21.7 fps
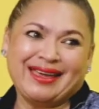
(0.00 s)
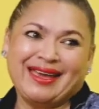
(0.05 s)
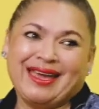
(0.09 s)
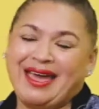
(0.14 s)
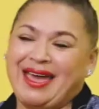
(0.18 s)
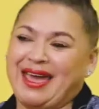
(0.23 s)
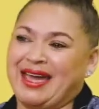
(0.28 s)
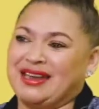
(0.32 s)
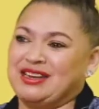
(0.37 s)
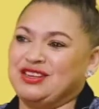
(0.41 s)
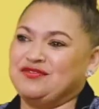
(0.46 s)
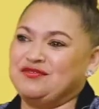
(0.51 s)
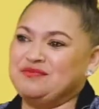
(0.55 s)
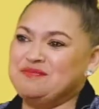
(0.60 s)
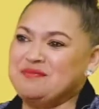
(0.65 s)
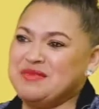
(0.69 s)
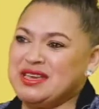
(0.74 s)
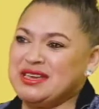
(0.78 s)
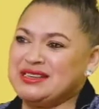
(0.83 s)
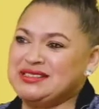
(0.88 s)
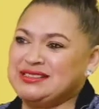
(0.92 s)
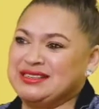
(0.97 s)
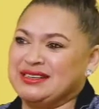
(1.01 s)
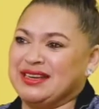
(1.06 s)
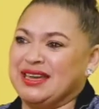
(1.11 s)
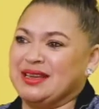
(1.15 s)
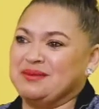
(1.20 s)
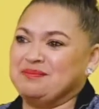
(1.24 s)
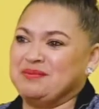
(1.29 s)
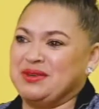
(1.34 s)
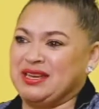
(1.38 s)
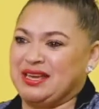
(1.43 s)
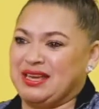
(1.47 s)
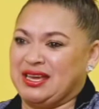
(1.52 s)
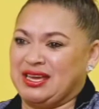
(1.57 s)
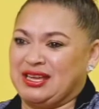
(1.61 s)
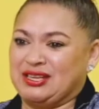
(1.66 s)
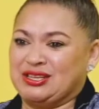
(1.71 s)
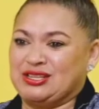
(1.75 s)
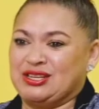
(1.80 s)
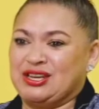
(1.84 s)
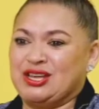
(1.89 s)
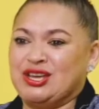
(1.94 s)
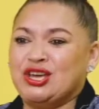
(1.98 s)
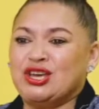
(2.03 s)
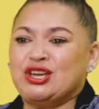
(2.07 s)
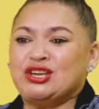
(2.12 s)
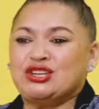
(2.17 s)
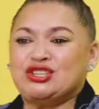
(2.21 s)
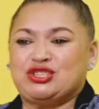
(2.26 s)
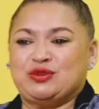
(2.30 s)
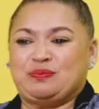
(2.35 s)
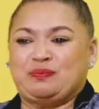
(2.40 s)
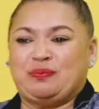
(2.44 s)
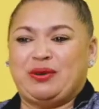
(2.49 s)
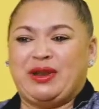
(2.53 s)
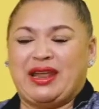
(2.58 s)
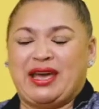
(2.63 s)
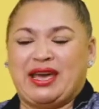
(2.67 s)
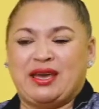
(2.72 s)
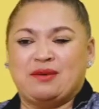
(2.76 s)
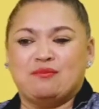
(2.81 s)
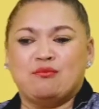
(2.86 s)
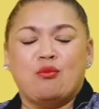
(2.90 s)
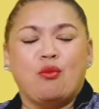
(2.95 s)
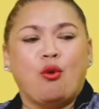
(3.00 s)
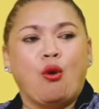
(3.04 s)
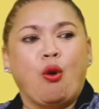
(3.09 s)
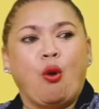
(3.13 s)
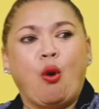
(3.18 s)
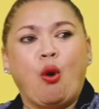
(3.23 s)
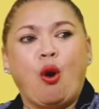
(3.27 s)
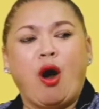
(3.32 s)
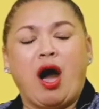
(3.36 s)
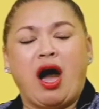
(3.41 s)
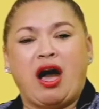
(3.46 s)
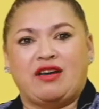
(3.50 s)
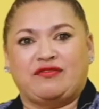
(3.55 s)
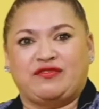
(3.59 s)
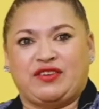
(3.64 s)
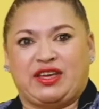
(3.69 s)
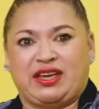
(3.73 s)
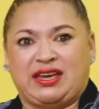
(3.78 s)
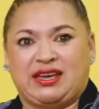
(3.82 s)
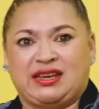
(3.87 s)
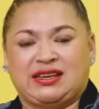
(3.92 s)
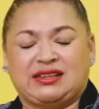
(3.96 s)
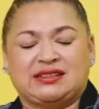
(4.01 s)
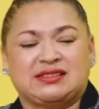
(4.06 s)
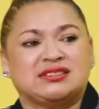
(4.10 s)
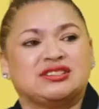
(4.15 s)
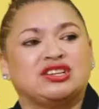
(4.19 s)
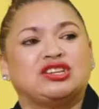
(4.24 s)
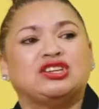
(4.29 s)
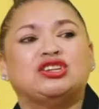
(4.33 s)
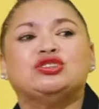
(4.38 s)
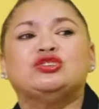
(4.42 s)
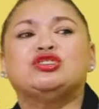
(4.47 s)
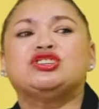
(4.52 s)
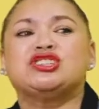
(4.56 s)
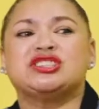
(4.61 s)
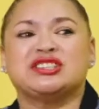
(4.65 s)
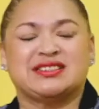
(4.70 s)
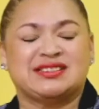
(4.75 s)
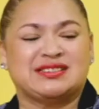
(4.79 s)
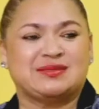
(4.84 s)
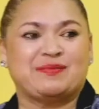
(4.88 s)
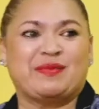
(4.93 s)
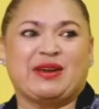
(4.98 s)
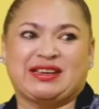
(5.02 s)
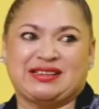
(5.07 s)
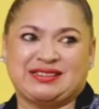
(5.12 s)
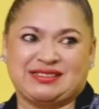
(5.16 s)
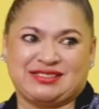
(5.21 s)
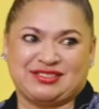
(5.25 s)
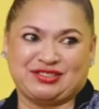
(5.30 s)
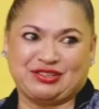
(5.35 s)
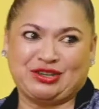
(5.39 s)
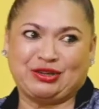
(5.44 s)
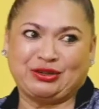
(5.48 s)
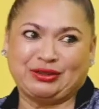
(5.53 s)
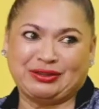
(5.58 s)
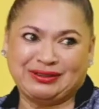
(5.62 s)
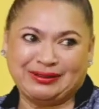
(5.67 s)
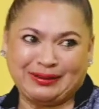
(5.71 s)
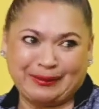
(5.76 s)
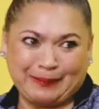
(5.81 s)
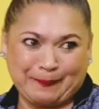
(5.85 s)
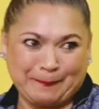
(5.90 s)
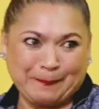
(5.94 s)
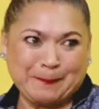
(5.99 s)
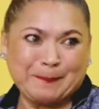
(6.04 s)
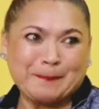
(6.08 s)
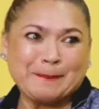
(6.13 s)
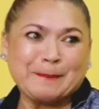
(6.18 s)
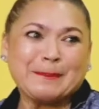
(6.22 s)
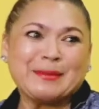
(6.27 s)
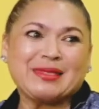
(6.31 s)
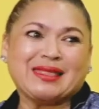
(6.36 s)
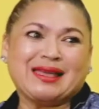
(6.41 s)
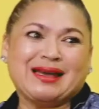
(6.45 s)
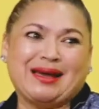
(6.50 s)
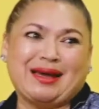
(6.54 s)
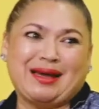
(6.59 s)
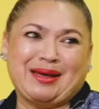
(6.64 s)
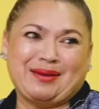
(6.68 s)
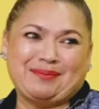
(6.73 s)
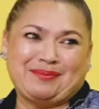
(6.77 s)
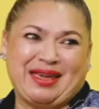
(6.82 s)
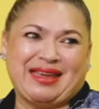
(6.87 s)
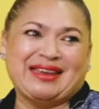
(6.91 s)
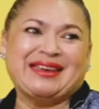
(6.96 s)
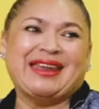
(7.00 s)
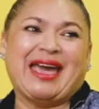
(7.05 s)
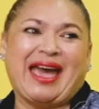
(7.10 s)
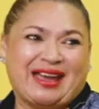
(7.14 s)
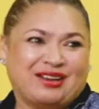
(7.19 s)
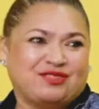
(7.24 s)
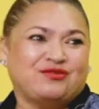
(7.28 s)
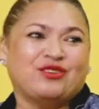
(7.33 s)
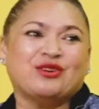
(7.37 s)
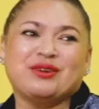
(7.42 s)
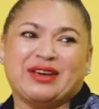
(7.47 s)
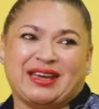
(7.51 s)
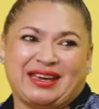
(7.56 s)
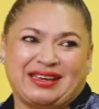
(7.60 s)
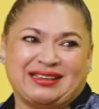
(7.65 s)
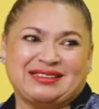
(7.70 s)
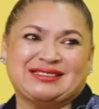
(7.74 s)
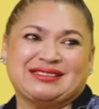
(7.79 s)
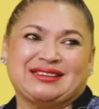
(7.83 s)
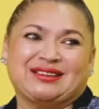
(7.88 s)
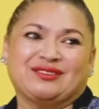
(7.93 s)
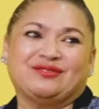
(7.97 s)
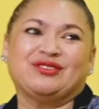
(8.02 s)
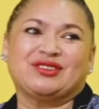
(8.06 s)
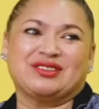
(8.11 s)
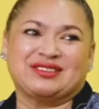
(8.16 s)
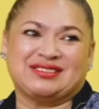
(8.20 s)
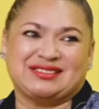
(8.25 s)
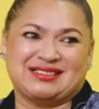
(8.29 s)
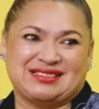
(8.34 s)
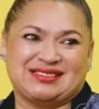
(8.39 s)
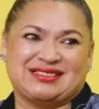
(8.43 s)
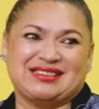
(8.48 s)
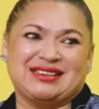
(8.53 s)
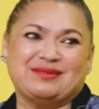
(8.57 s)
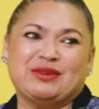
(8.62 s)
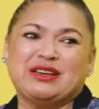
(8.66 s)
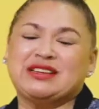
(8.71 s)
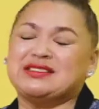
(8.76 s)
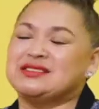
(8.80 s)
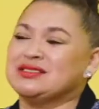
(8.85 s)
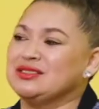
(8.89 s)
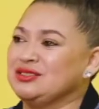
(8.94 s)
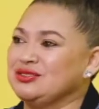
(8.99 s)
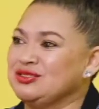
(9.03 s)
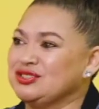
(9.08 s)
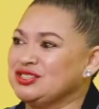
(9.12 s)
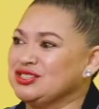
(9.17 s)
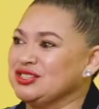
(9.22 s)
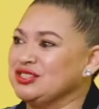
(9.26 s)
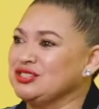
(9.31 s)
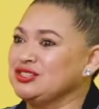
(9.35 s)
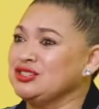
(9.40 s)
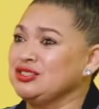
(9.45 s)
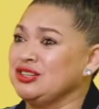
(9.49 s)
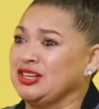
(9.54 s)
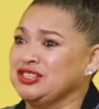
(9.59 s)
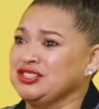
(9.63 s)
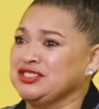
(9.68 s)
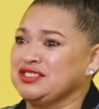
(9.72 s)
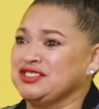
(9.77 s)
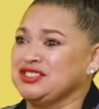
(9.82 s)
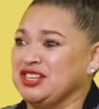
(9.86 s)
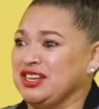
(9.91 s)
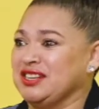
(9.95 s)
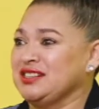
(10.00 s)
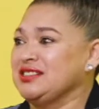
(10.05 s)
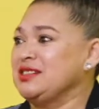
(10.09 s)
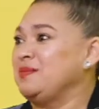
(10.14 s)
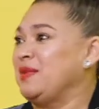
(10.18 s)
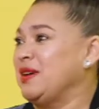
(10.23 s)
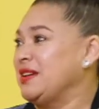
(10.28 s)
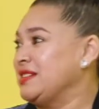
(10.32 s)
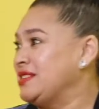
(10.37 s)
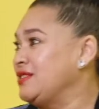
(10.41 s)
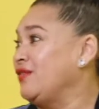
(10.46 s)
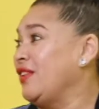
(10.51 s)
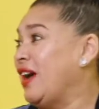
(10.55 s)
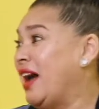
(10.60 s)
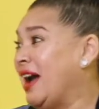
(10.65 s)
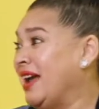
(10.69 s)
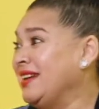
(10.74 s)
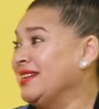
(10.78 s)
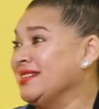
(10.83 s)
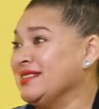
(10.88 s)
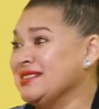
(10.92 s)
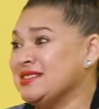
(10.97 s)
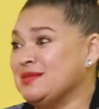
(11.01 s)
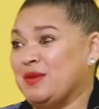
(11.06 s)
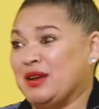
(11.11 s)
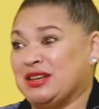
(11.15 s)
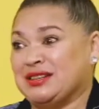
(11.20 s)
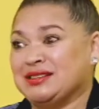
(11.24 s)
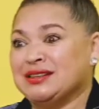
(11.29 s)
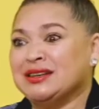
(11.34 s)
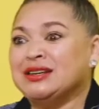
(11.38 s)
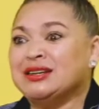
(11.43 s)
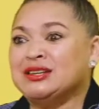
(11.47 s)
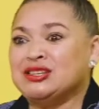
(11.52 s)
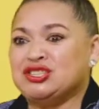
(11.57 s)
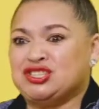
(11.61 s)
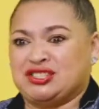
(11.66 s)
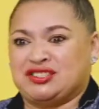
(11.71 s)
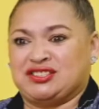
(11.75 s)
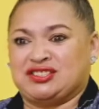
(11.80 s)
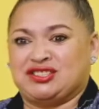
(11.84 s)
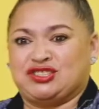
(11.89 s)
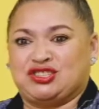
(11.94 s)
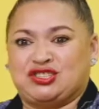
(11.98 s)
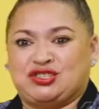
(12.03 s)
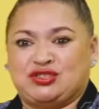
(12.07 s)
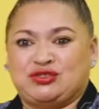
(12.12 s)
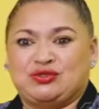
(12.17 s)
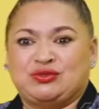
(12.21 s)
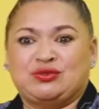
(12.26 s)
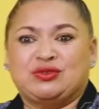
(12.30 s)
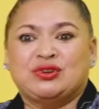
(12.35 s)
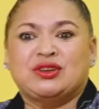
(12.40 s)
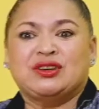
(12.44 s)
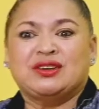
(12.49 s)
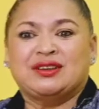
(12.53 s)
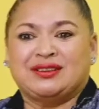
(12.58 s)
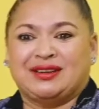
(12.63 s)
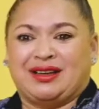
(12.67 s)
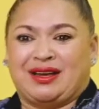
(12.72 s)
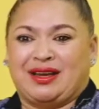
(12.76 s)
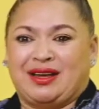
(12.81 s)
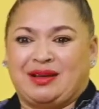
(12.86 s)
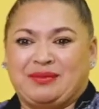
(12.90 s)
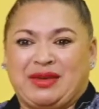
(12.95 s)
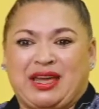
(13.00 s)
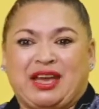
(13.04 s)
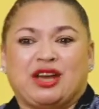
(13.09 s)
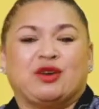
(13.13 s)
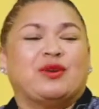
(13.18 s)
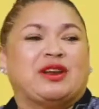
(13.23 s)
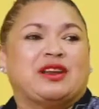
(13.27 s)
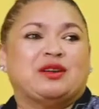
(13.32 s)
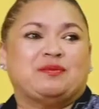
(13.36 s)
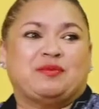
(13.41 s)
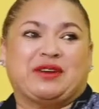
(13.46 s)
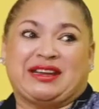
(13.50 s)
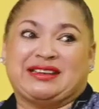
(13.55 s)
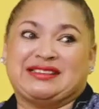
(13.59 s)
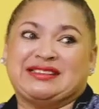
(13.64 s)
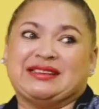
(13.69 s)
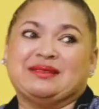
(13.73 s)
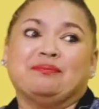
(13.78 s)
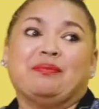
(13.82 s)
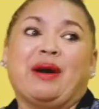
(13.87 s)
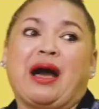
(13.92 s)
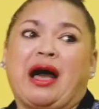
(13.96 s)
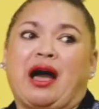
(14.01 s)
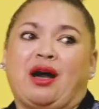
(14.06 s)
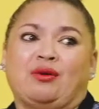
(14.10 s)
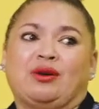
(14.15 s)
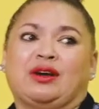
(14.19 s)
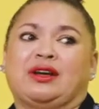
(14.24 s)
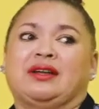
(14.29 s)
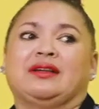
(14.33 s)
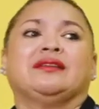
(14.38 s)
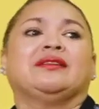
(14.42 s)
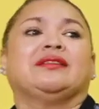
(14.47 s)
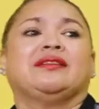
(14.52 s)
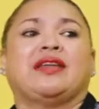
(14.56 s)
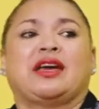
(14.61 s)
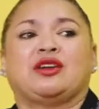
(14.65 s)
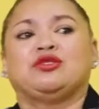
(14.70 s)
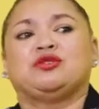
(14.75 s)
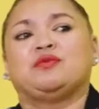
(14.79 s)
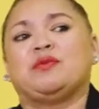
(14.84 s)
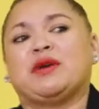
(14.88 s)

And if media can begin to play more of a solutions-based role in advocating for the systemic solution to not just gender-based violence, but just to equilibrating power, that would be